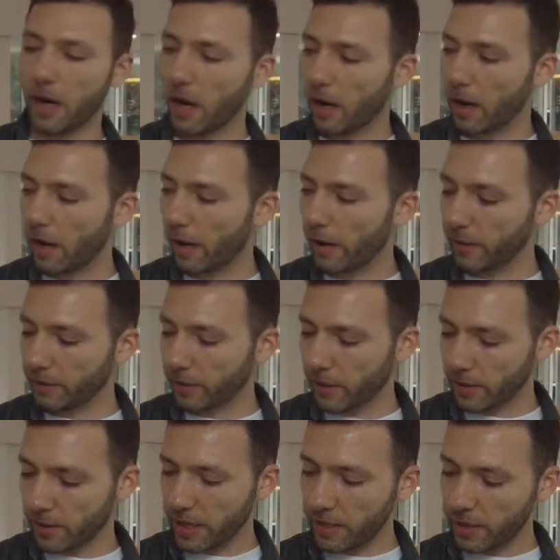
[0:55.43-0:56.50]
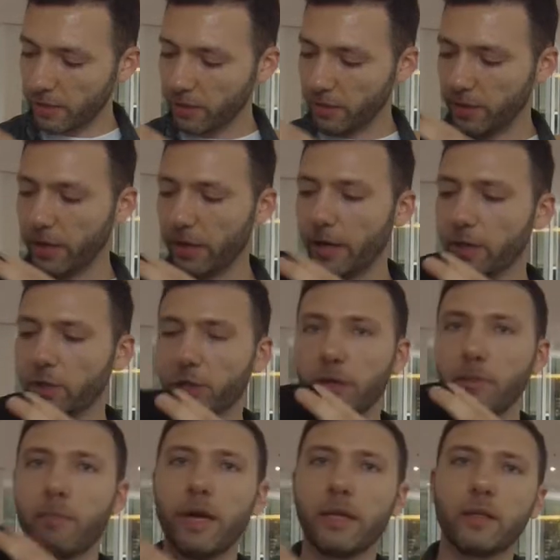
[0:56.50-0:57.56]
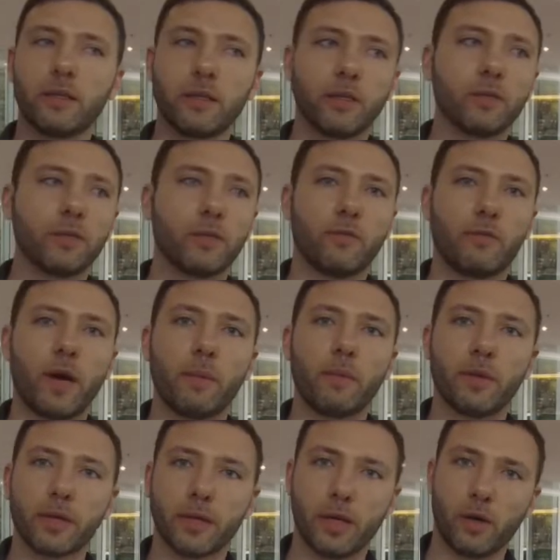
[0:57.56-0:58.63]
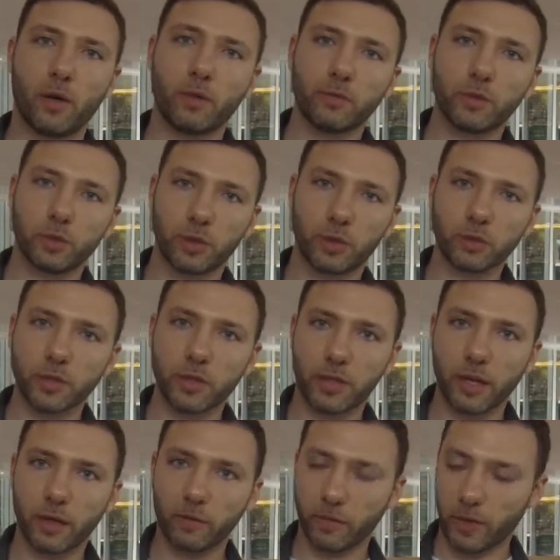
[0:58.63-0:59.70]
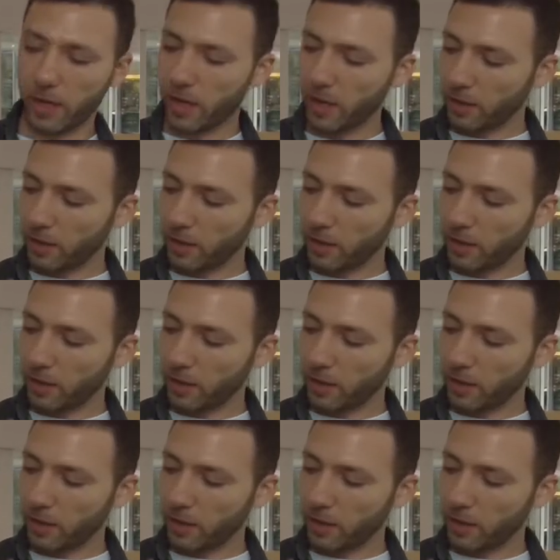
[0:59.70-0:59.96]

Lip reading: And there are sensors that are actually embedded into the fabric of the shirt itself.